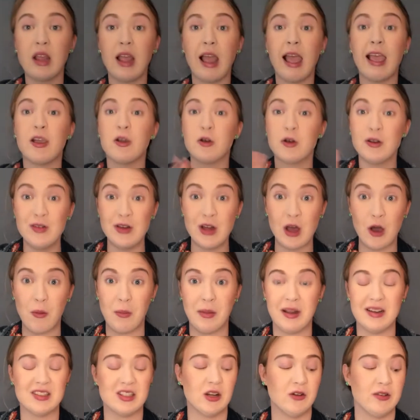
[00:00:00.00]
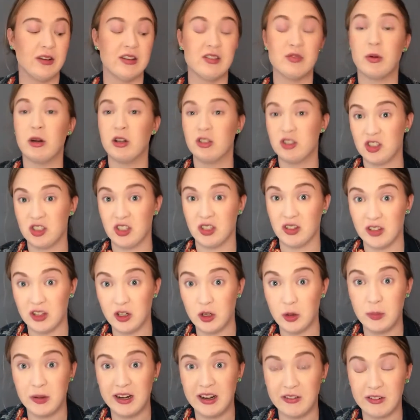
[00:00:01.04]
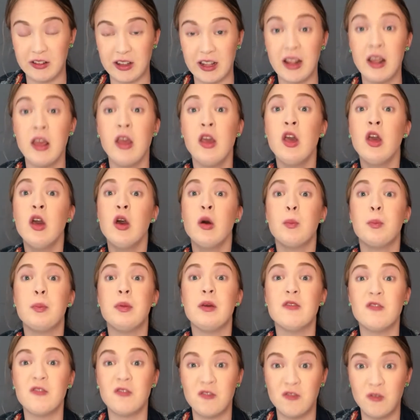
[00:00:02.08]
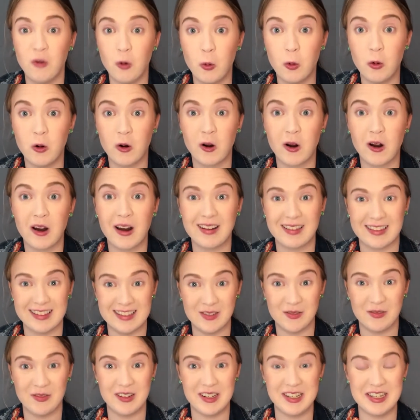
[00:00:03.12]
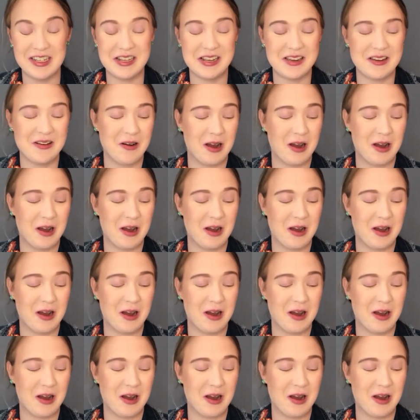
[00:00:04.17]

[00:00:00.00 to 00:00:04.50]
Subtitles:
I couldn't help myself. I swatched a little bit of it before this video.